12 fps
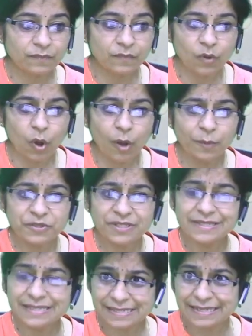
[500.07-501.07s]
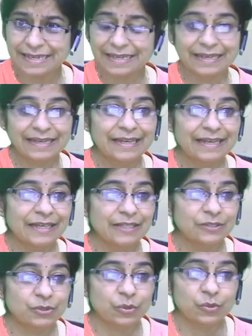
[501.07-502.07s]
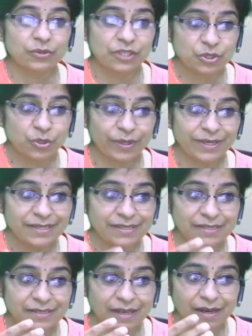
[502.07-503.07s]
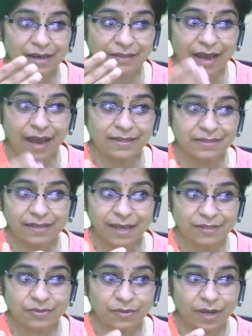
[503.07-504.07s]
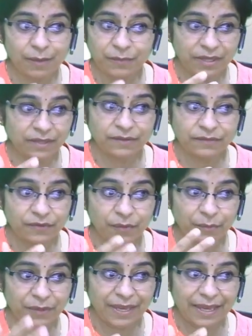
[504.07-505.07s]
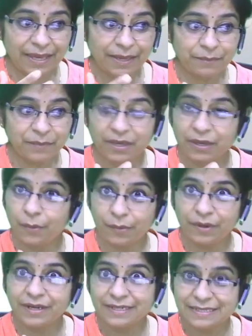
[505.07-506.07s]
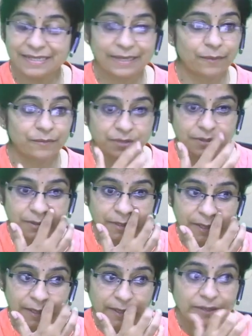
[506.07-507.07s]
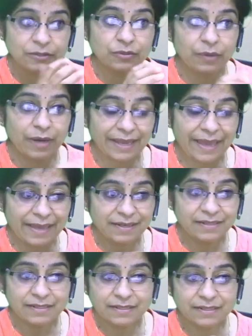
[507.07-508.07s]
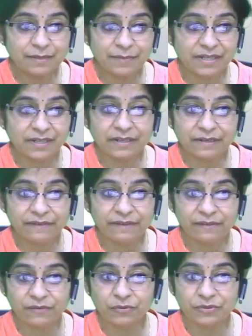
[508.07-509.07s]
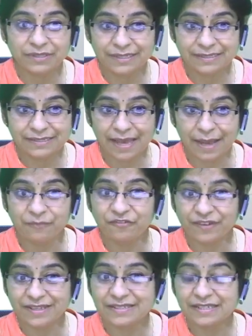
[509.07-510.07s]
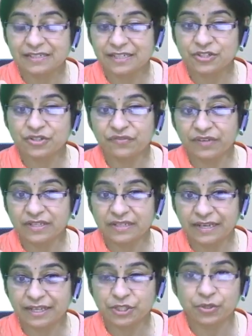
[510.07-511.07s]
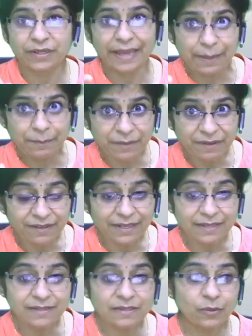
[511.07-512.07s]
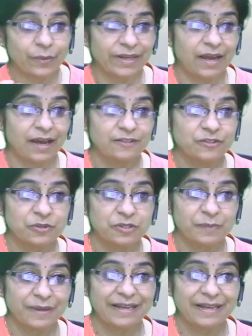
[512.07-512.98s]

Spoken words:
option C. So the answer has to come either from A, B, or D option. So a candidate in a medical viva voce exam faced a tinge of intellectual ambivalence when asked to spell